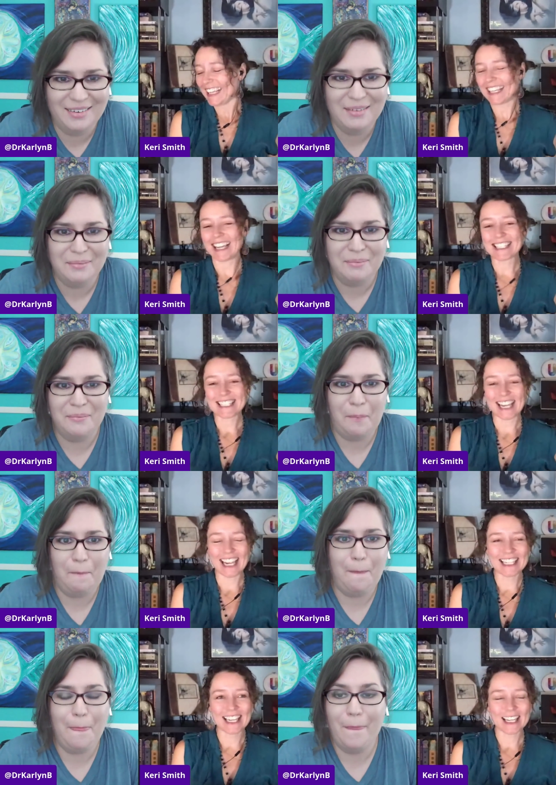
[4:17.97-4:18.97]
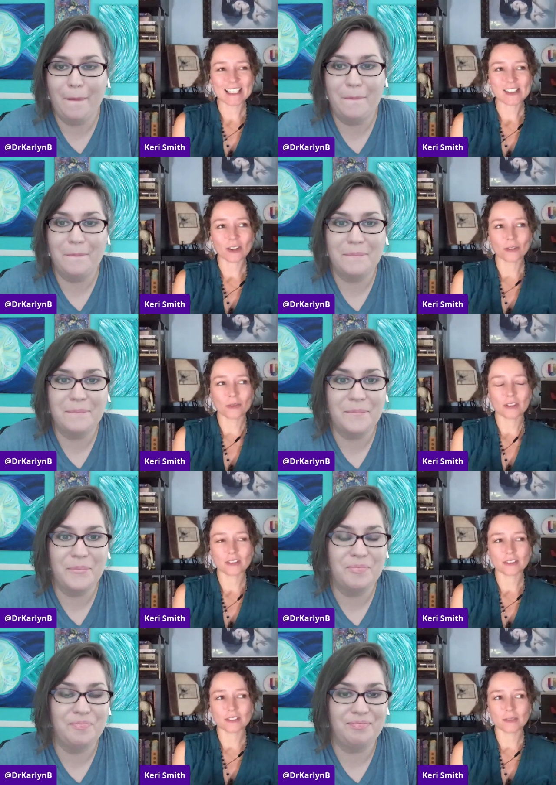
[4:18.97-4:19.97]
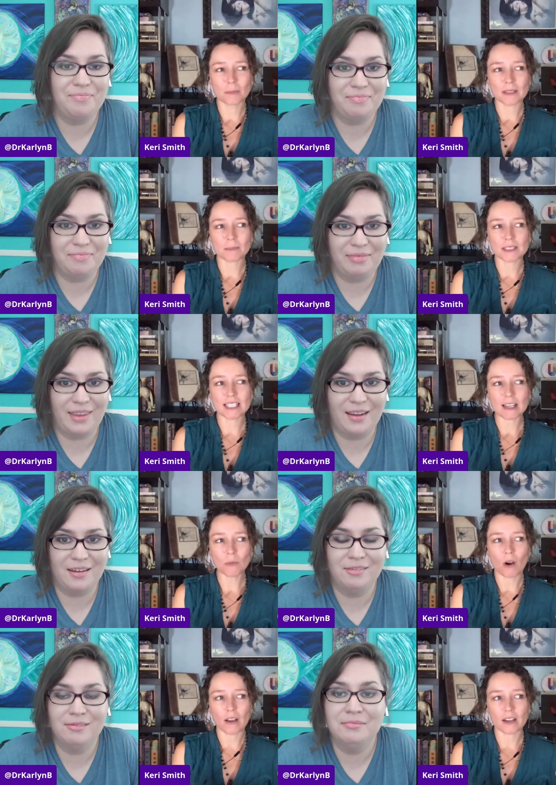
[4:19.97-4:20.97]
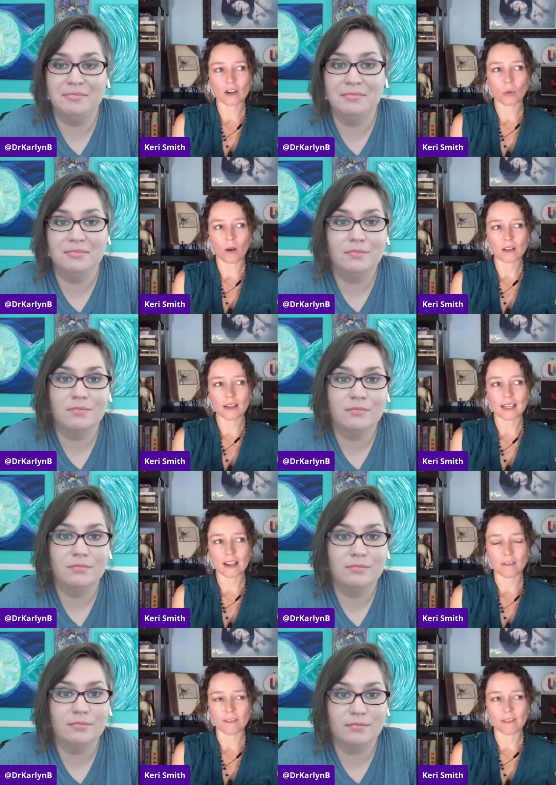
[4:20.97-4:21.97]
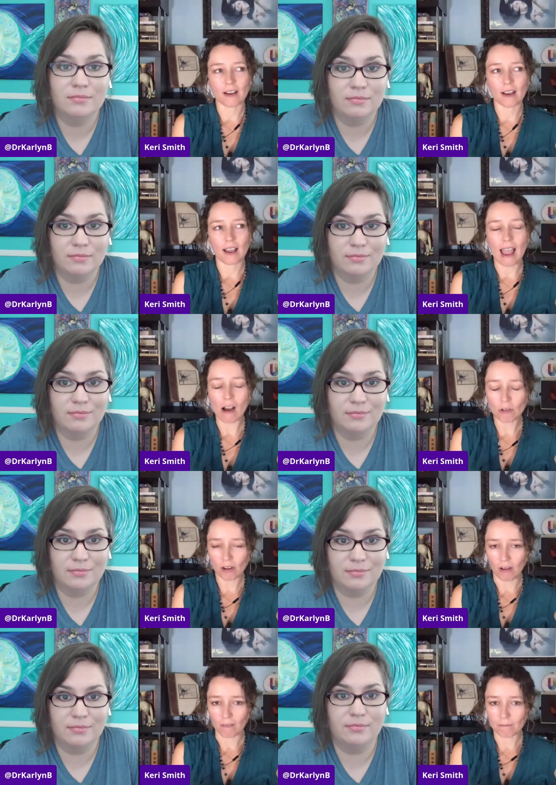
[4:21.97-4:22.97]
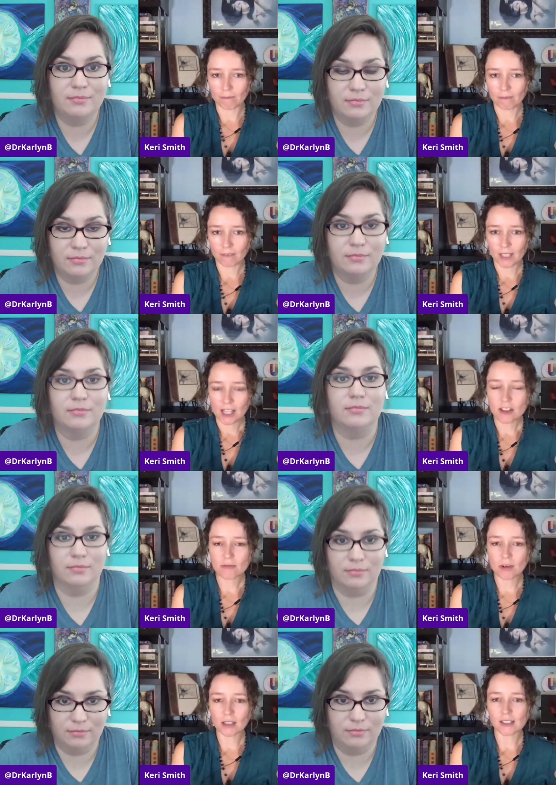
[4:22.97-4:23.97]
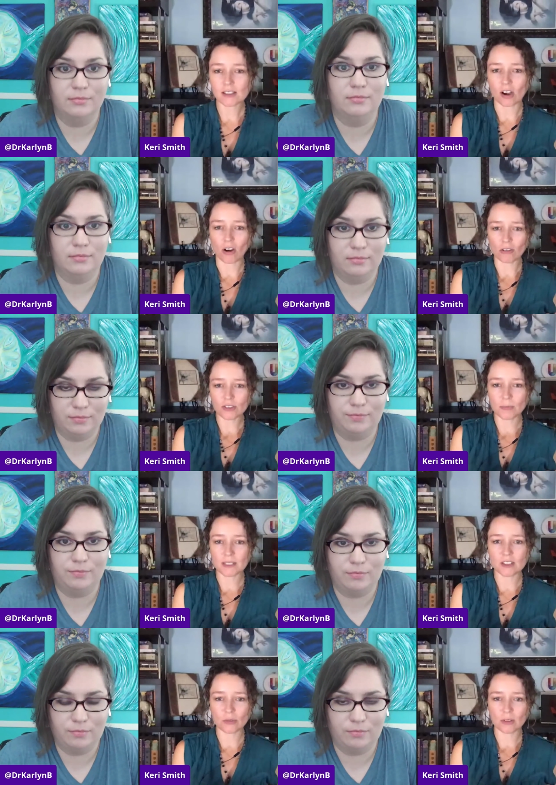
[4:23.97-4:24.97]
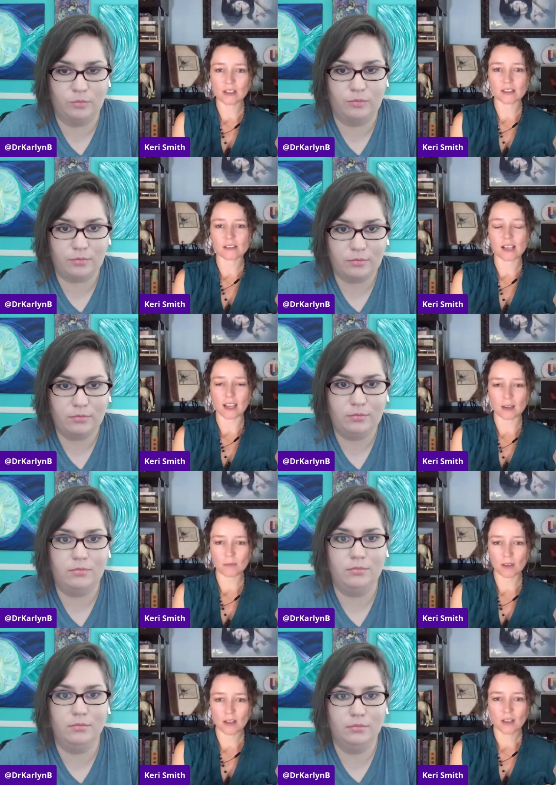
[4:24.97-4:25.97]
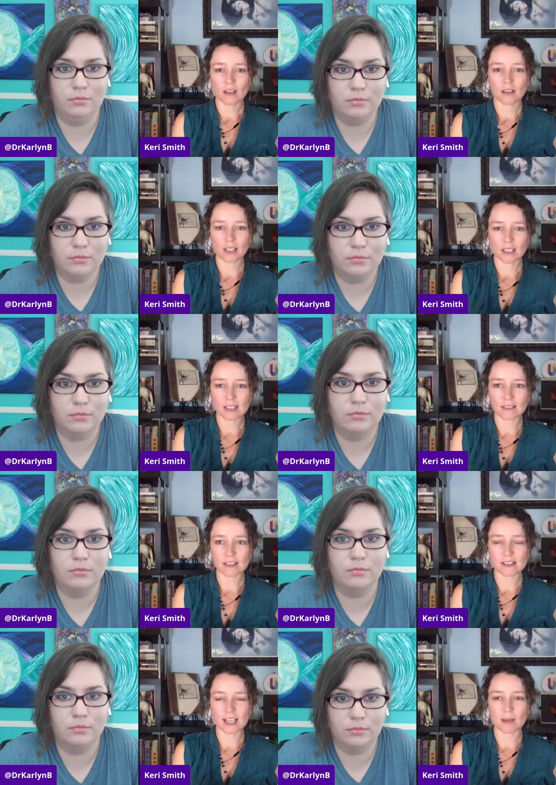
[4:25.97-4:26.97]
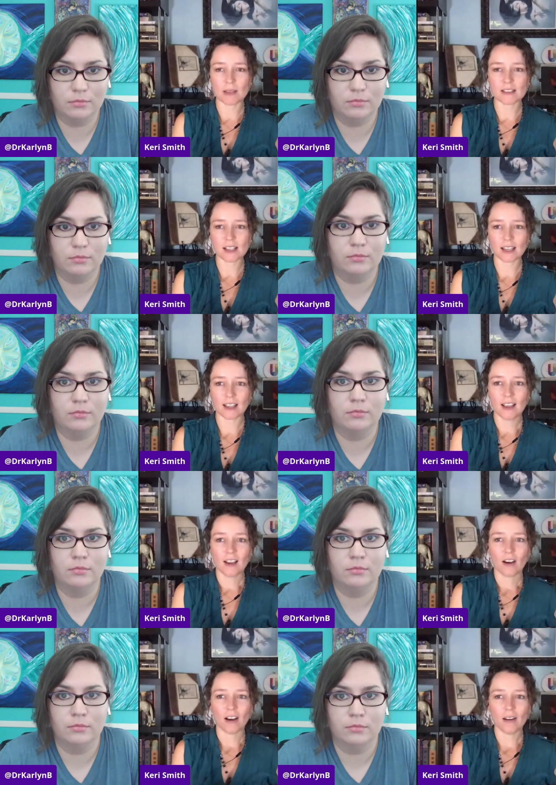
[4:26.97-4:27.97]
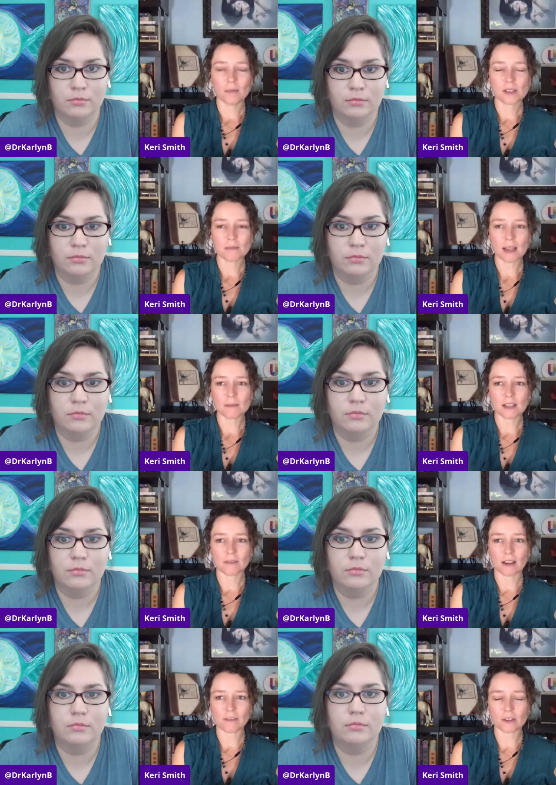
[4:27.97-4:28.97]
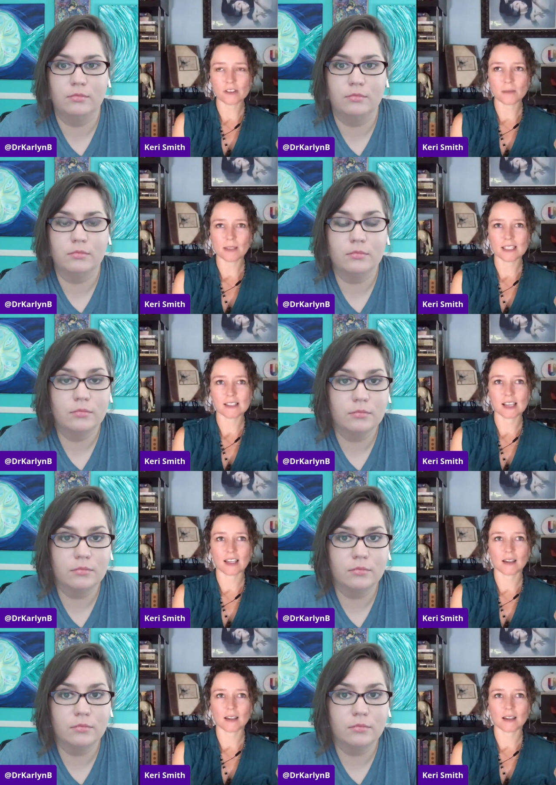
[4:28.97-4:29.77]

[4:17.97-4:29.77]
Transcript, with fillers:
Speaker 1: yeah. And so, but but they want equality of outcome. They want mm-hmm. us all to be doing the same thing at the same. It's like um, sometimes I've I've heard somebody say